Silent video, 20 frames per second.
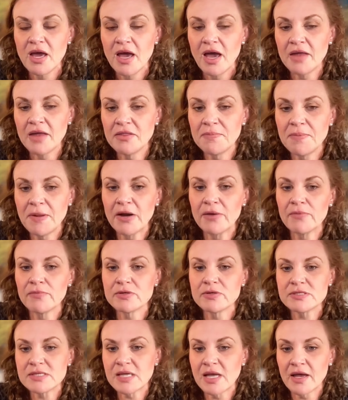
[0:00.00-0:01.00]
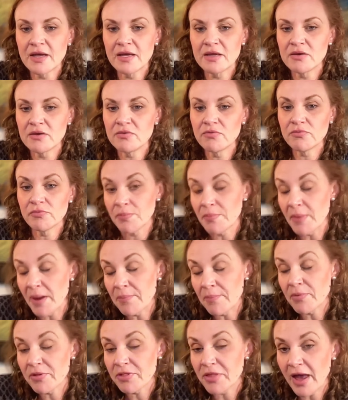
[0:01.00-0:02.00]
And the parent will say,
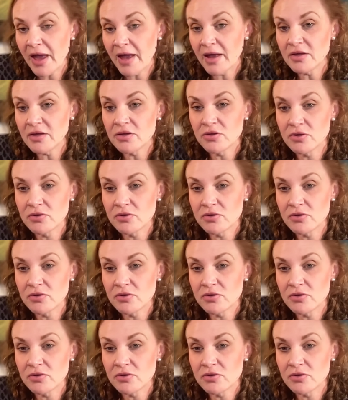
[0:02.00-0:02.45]
remember that,